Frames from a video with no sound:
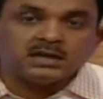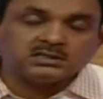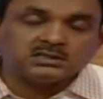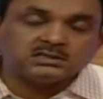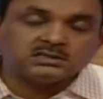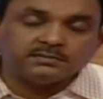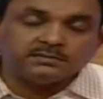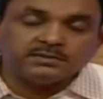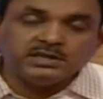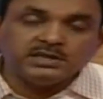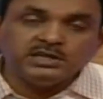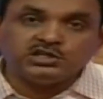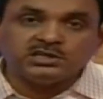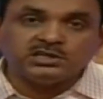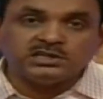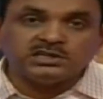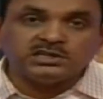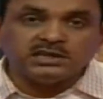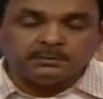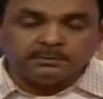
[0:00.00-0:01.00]
answers of
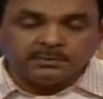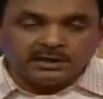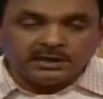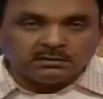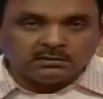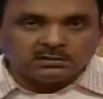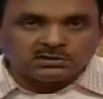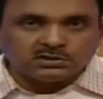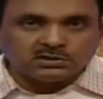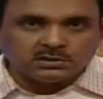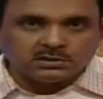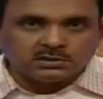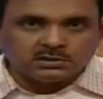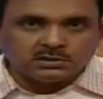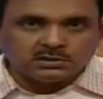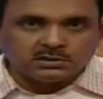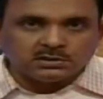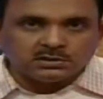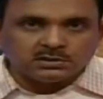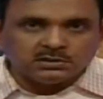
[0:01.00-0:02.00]
each and every
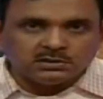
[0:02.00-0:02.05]
question.